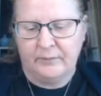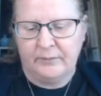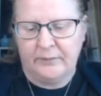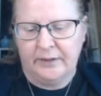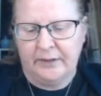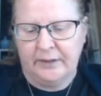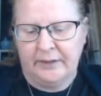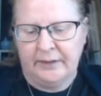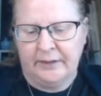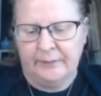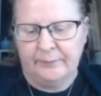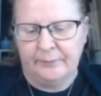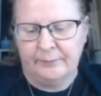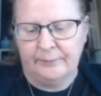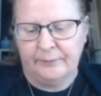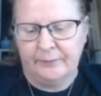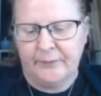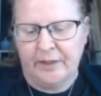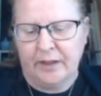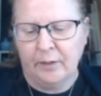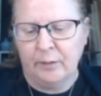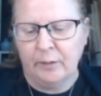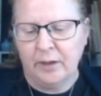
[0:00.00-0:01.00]
Yeah,
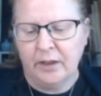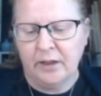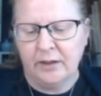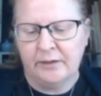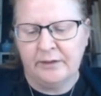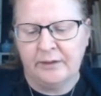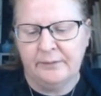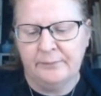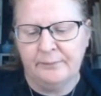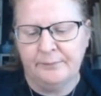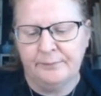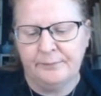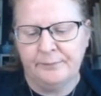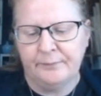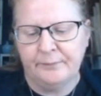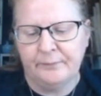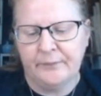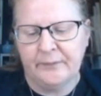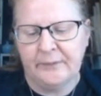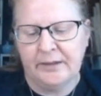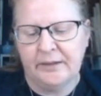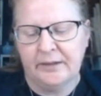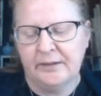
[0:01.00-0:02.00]
I
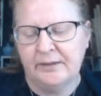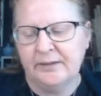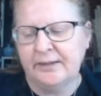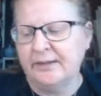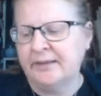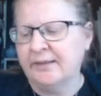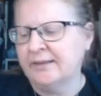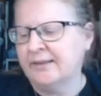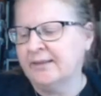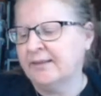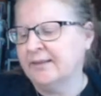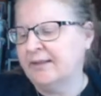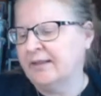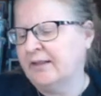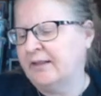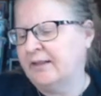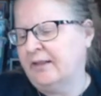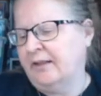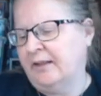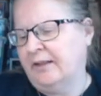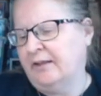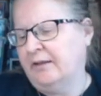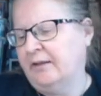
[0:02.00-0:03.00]
see, this is the
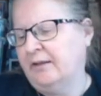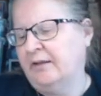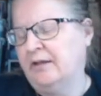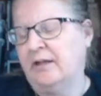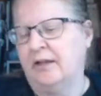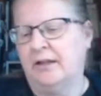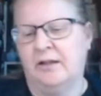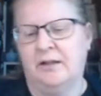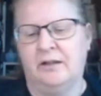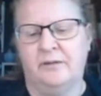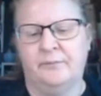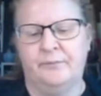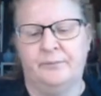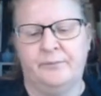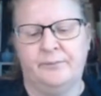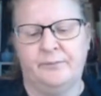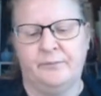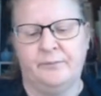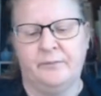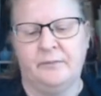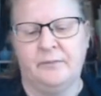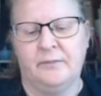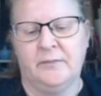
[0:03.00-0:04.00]
thing, and
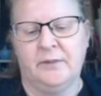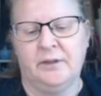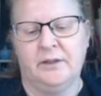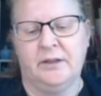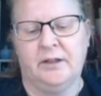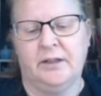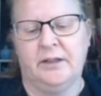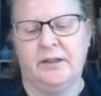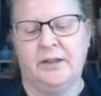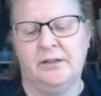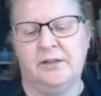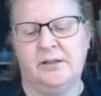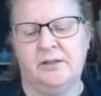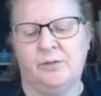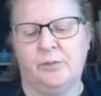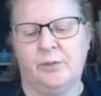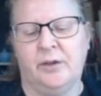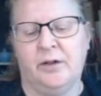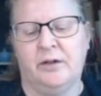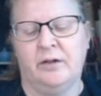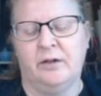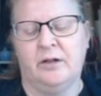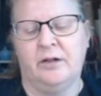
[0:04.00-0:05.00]
I guess it's
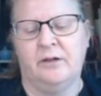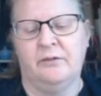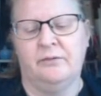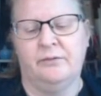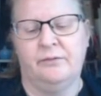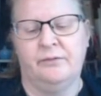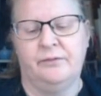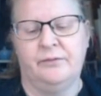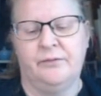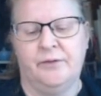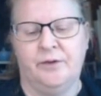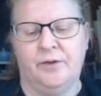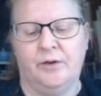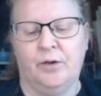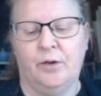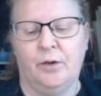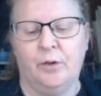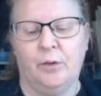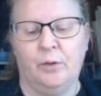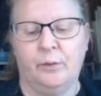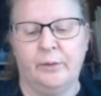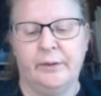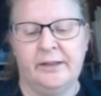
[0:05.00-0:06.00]
where I've
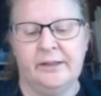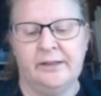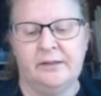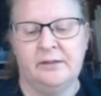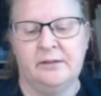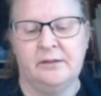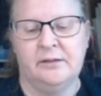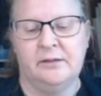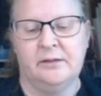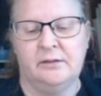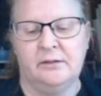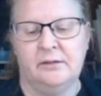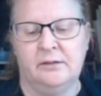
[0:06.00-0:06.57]
always